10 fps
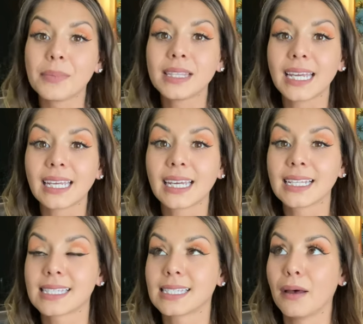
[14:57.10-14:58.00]

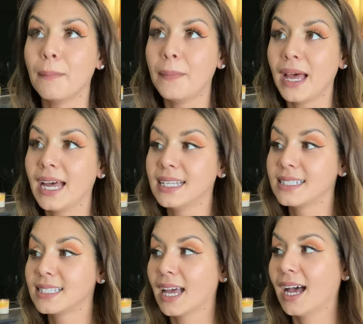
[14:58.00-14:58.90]
blankets, some
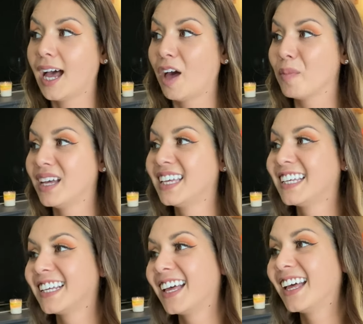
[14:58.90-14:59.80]
beds. A
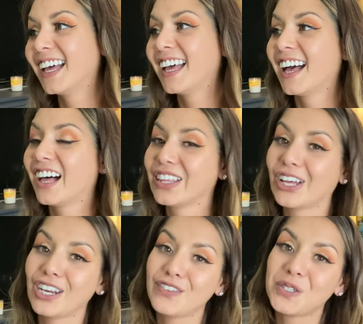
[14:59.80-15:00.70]

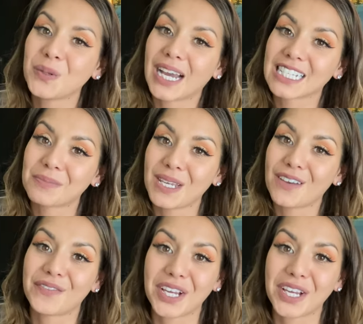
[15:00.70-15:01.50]
lot of you do ask me if I